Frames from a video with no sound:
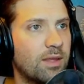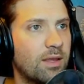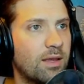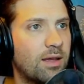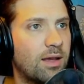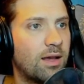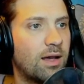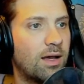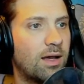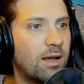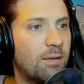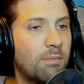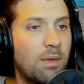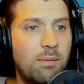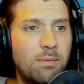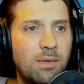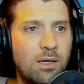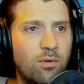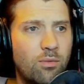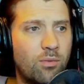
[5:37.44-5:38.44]
Uh,
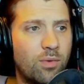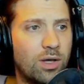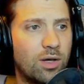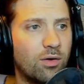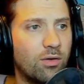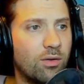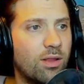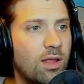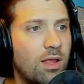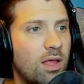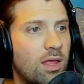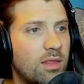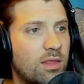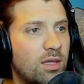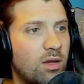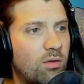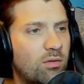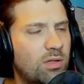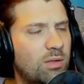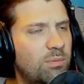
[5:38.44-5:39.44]
maybe it will.
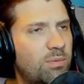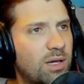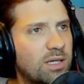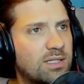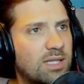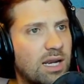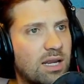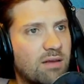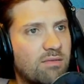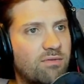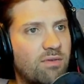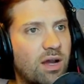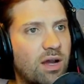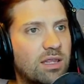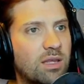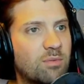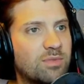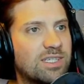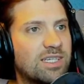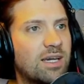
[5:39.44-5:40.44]
The only place that I could
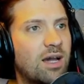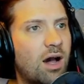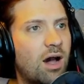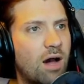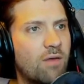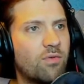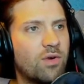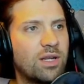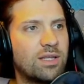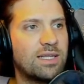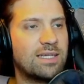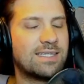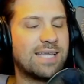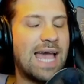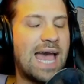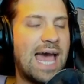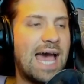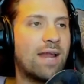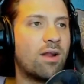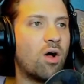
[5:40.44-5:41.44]
find that was covering this
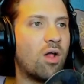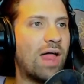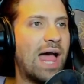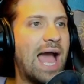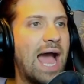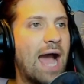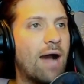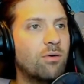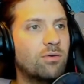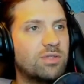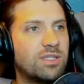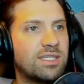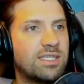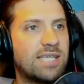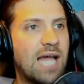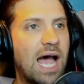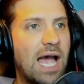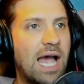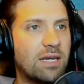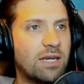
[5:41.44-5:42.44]
at all
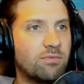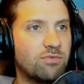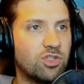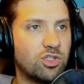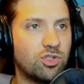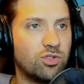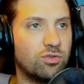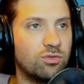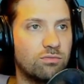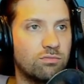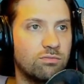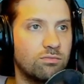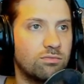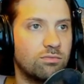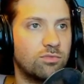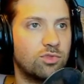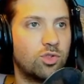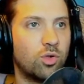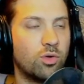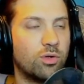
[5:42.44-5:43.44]
outside of just
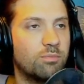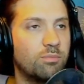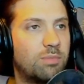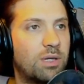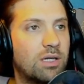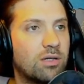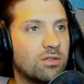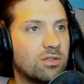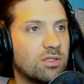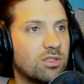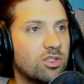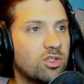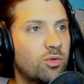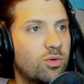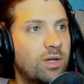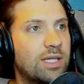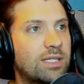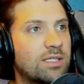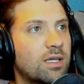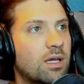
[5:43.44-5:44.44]
Jordan Peterson's
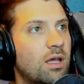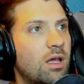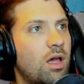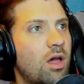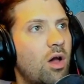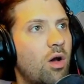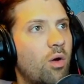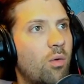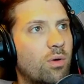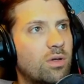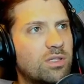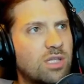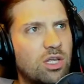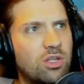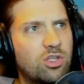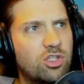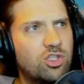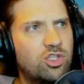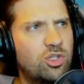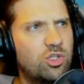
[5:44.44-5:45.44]
tweets was
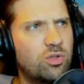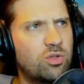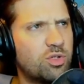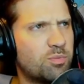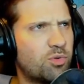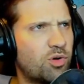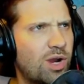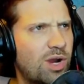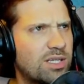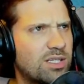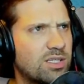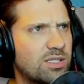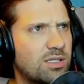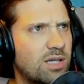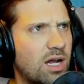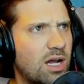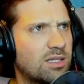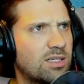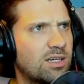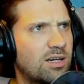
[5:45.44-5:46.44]

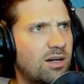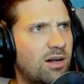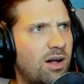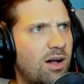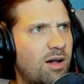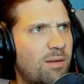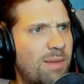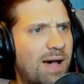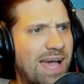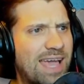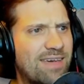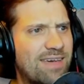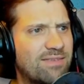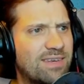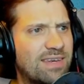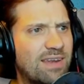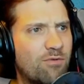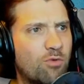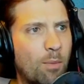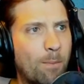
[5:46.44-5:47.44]
thejewishpress.com. I have
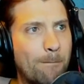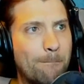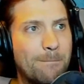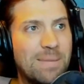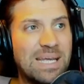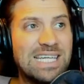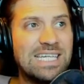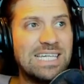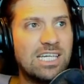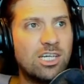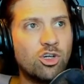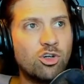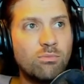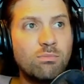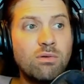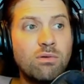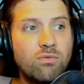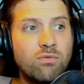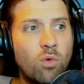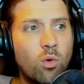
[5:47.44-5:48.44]
never been here
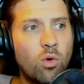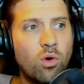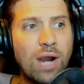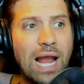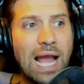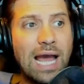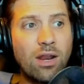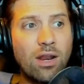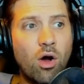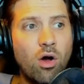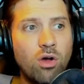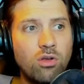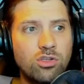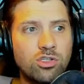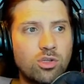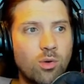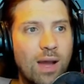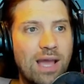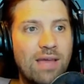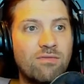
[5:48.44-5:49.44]
before at all,
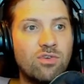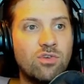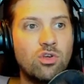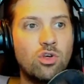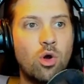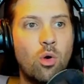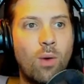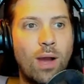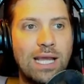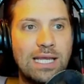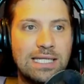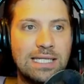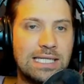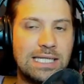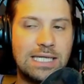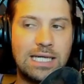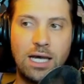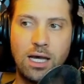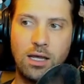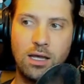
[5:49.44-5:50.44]
so I have no
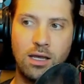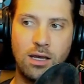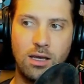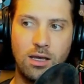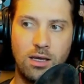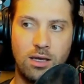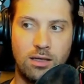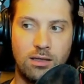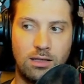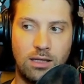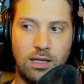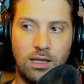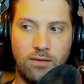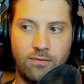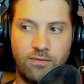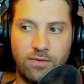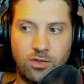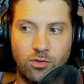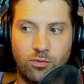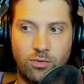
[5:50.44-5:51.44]
idea
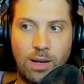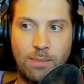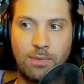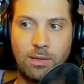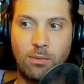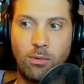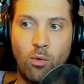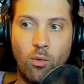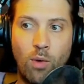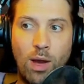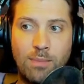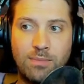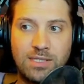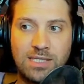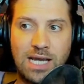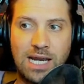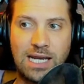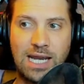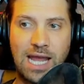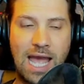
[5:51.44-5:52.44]
if it's a reputable
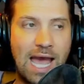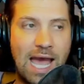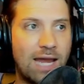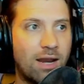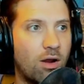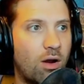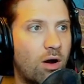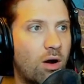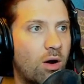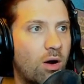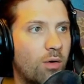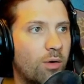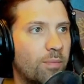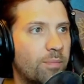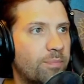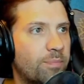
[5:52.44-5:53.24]
website at all.